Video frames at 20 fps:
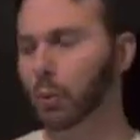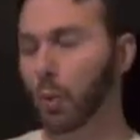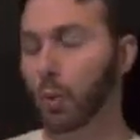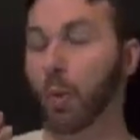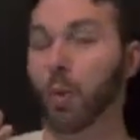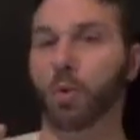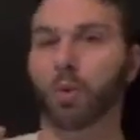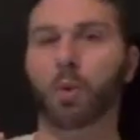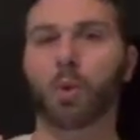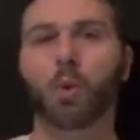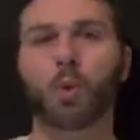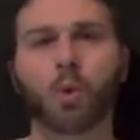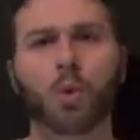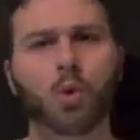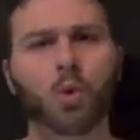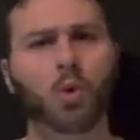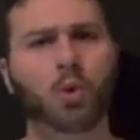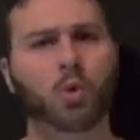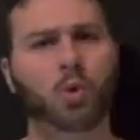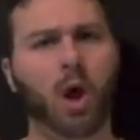We go back to it,
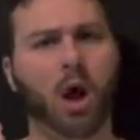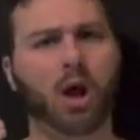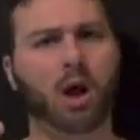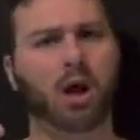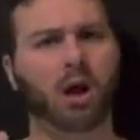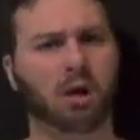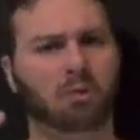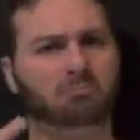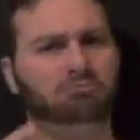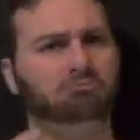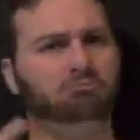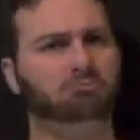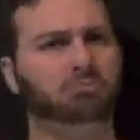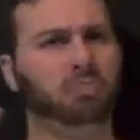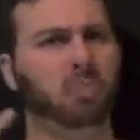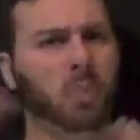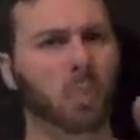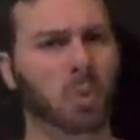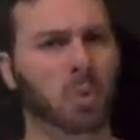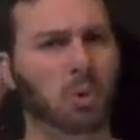repeat it. Oh, I am
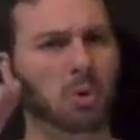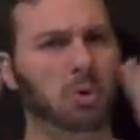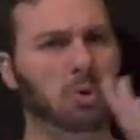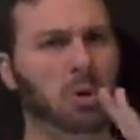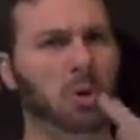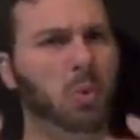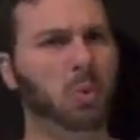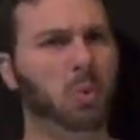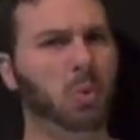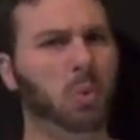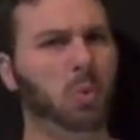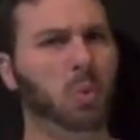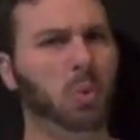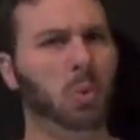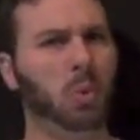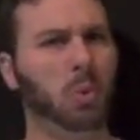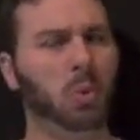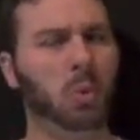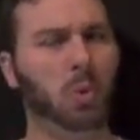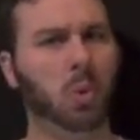worried. Oh, I really
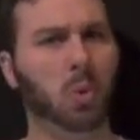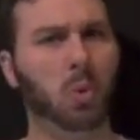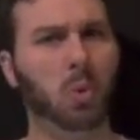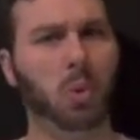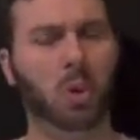am worried.